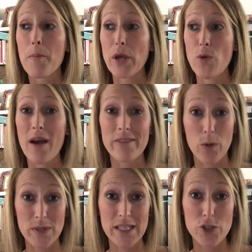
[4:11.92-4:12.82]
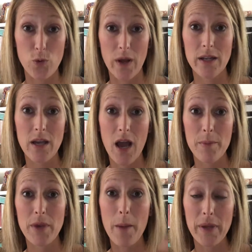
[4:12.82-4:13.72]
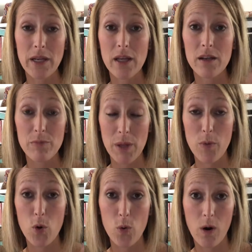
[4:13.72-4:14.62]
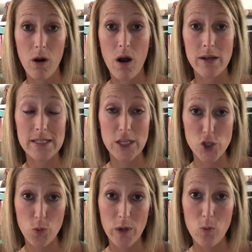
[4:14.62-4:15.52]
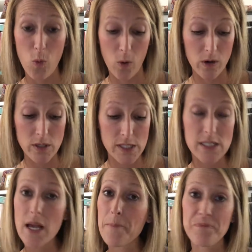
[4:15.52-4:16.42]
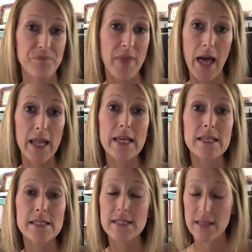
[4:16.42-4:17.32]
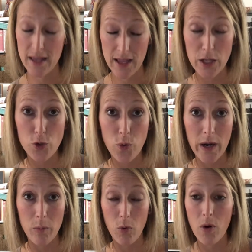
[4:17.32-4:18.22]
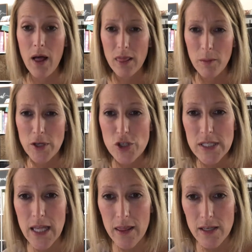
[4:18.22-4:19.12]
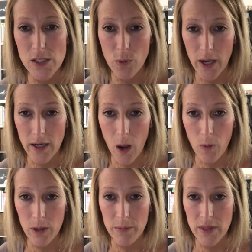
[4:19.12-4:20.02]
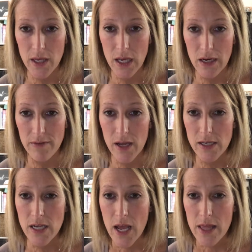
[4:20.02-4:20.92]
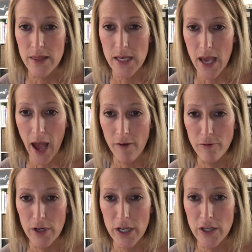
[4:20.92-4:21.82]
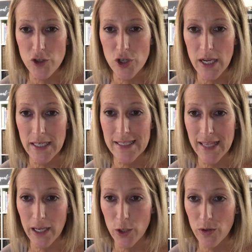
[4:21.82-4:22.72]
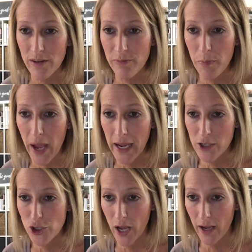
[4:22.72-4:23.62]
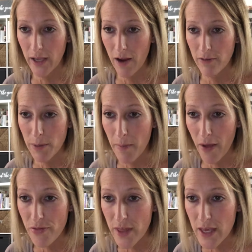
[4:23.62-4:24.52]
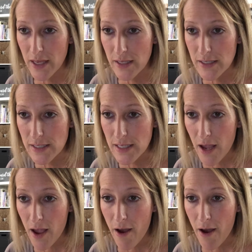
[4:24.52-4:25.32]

but you have that residual income coming in, people who are on essential rewards, that is incredible. Let me just say this right now while I'm thinking of it. The average executive paycheck every month is